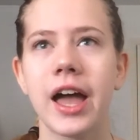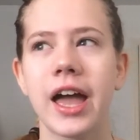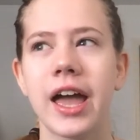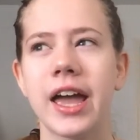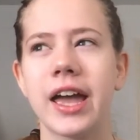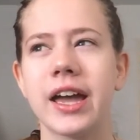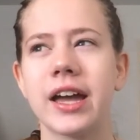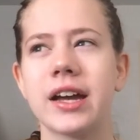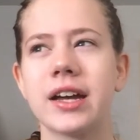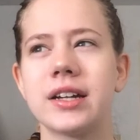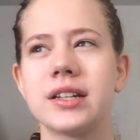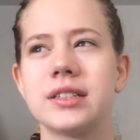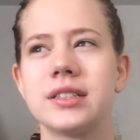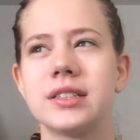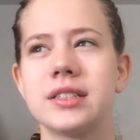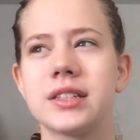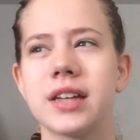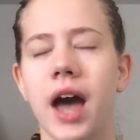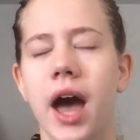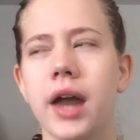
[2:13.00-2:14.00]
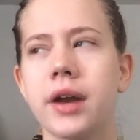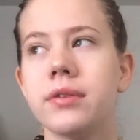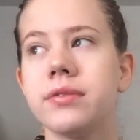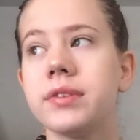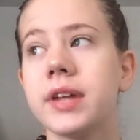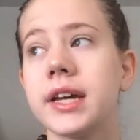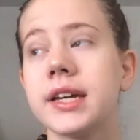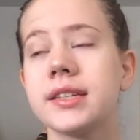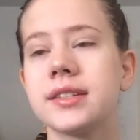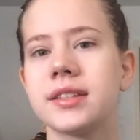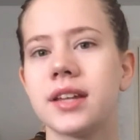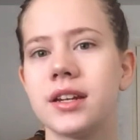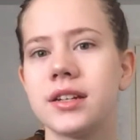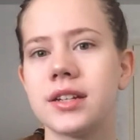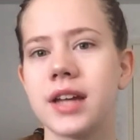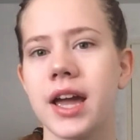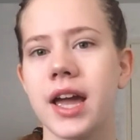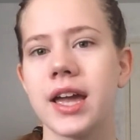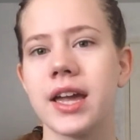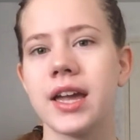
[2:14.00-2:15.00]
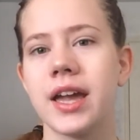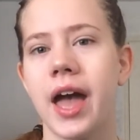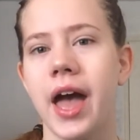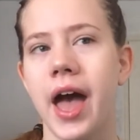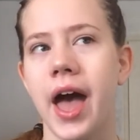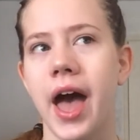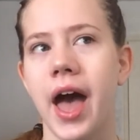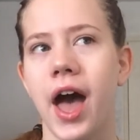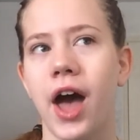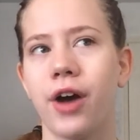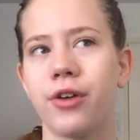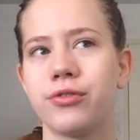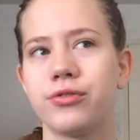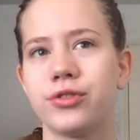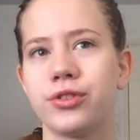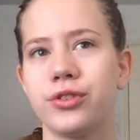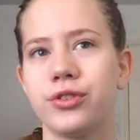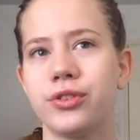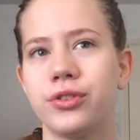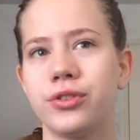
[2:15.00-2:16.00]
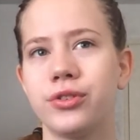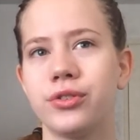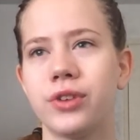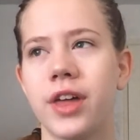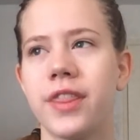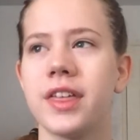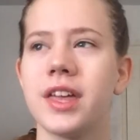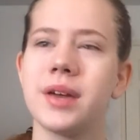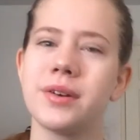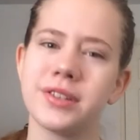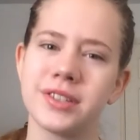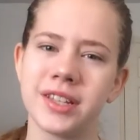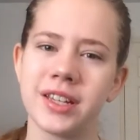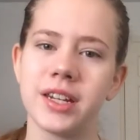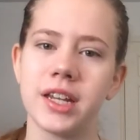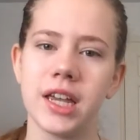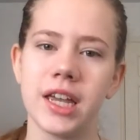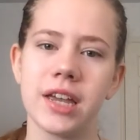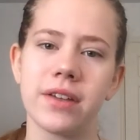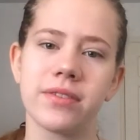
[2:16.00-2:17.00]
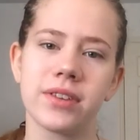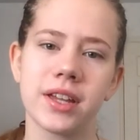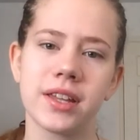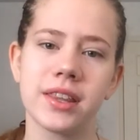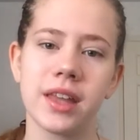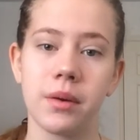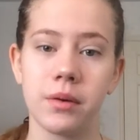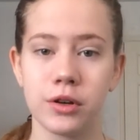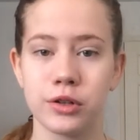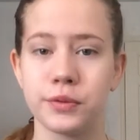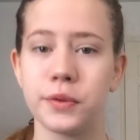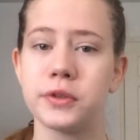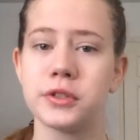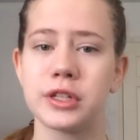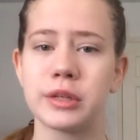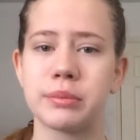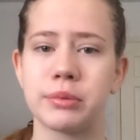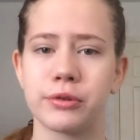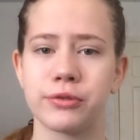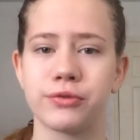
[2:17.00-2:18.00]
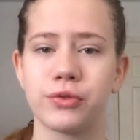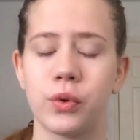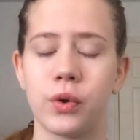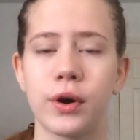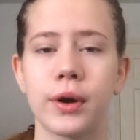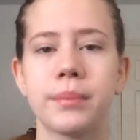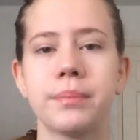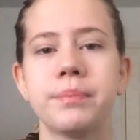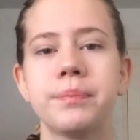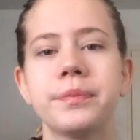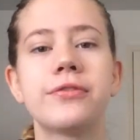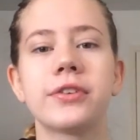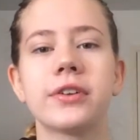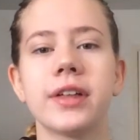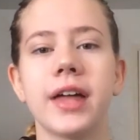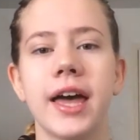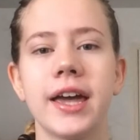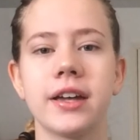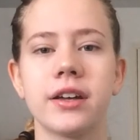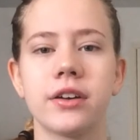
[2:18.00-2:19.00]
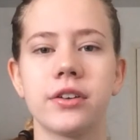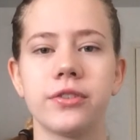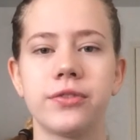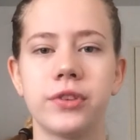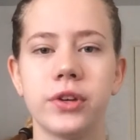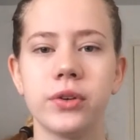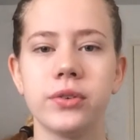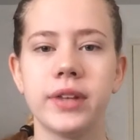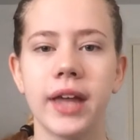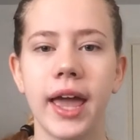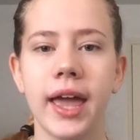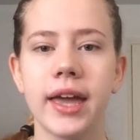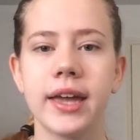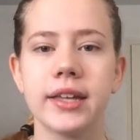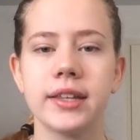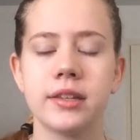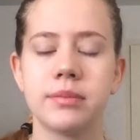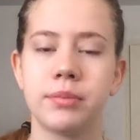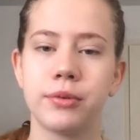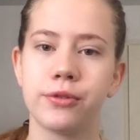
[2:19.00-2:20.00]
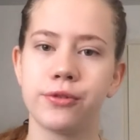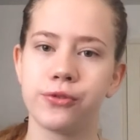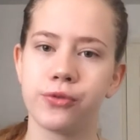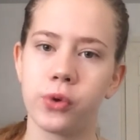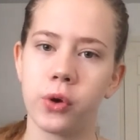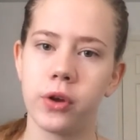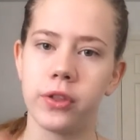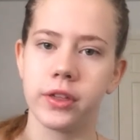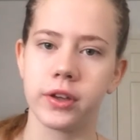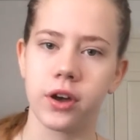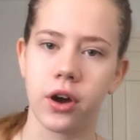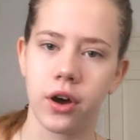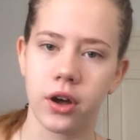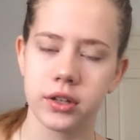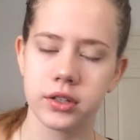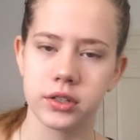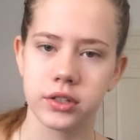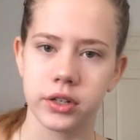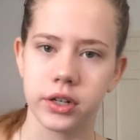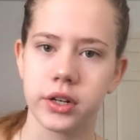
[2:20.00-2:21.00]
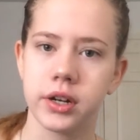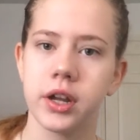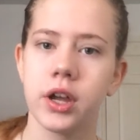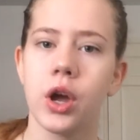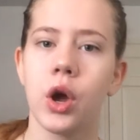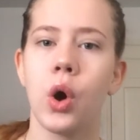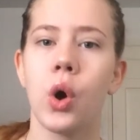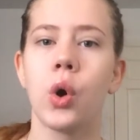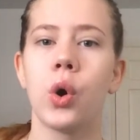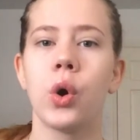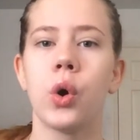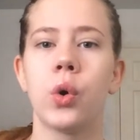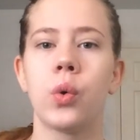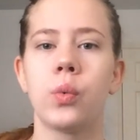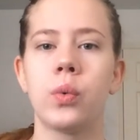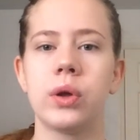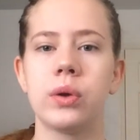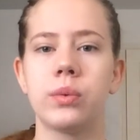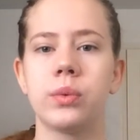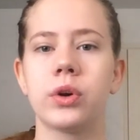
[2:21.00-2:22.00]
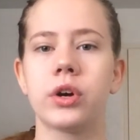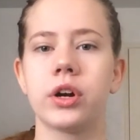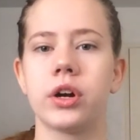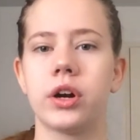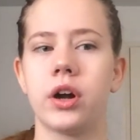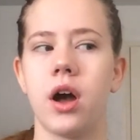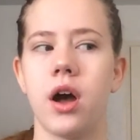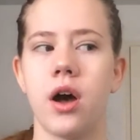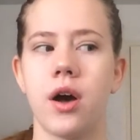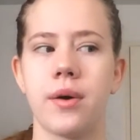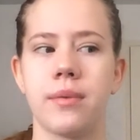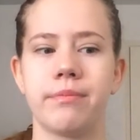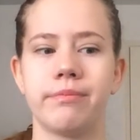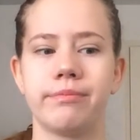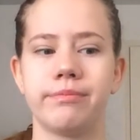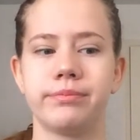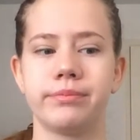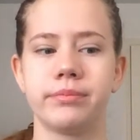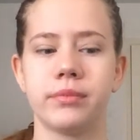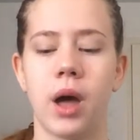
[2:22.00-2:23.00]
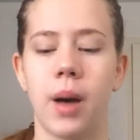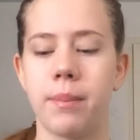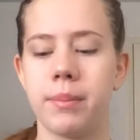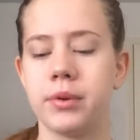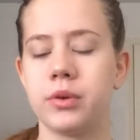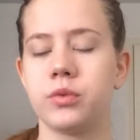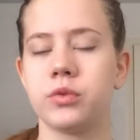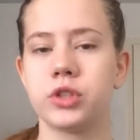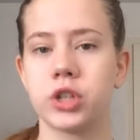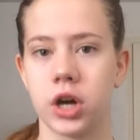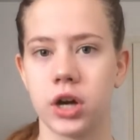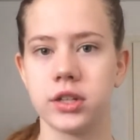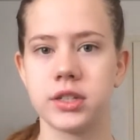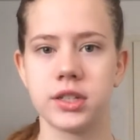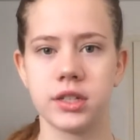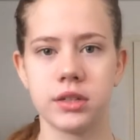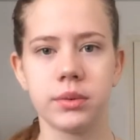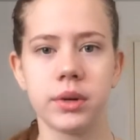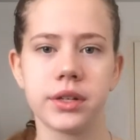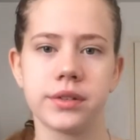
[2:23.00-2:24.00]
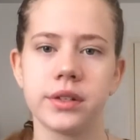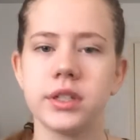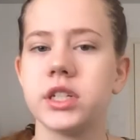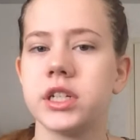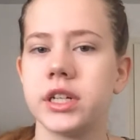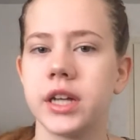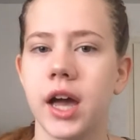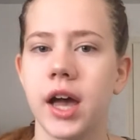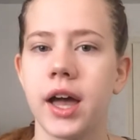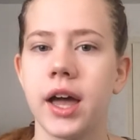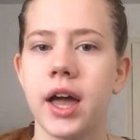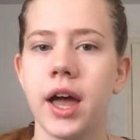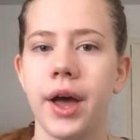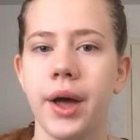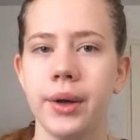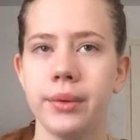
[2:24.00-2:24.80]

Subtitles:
and kind of like Sunday afternoon, I think it was Sunday evening that we were supposed to perform. But for like a few days before the concert, we were up in Charleston, West Virginia,